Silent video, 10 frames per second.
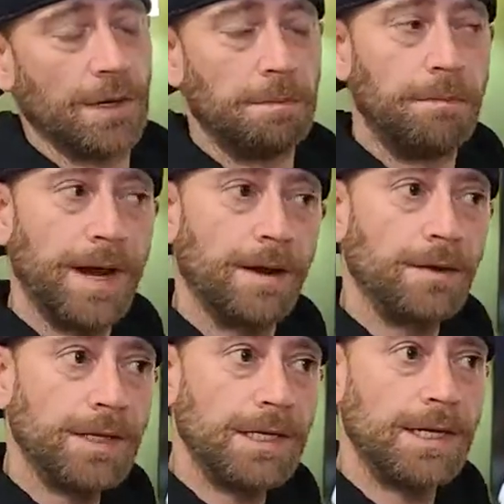you can
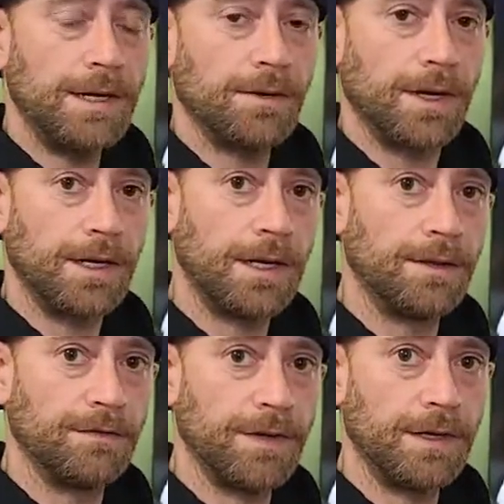see all the
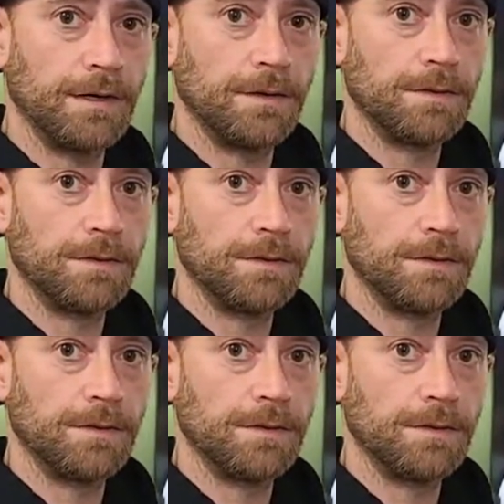trucks